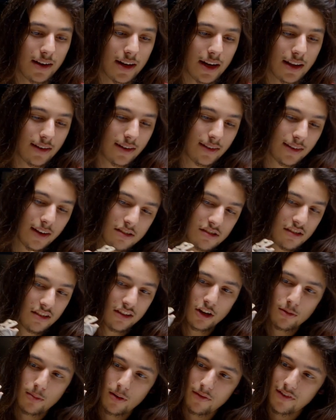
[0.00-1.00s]
And as I said, she's a
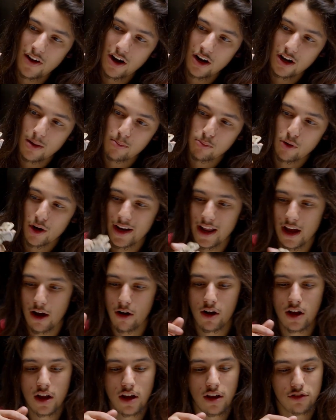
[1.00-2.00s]
little bit fired up right
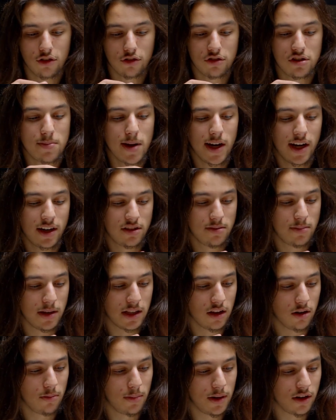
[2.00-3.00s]
now, so she might actually be a
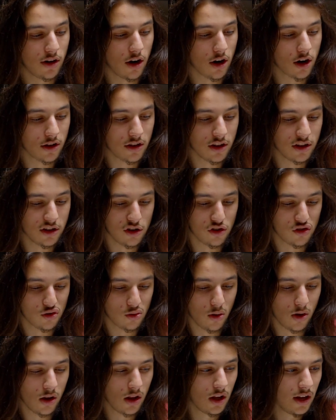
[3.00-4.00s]
little bit darker than
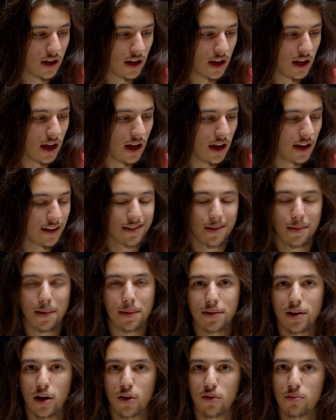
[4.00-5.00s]
usual. It's
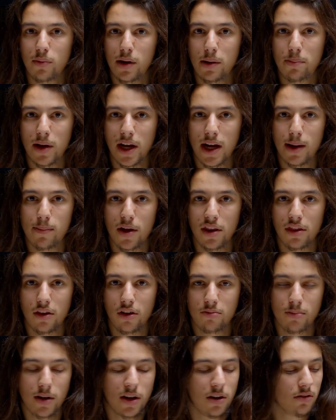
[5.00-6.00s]
sometimes hard for me to pick up on
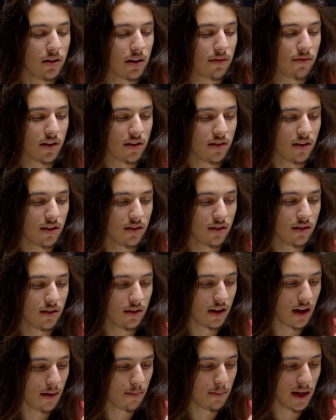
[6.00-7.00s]
those minute differences,
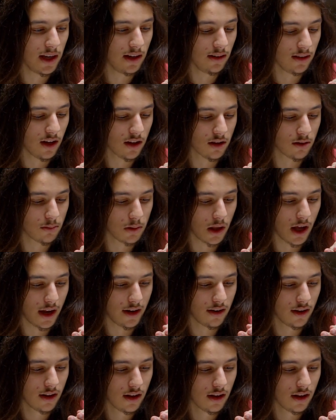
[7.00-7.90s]
being colorblind.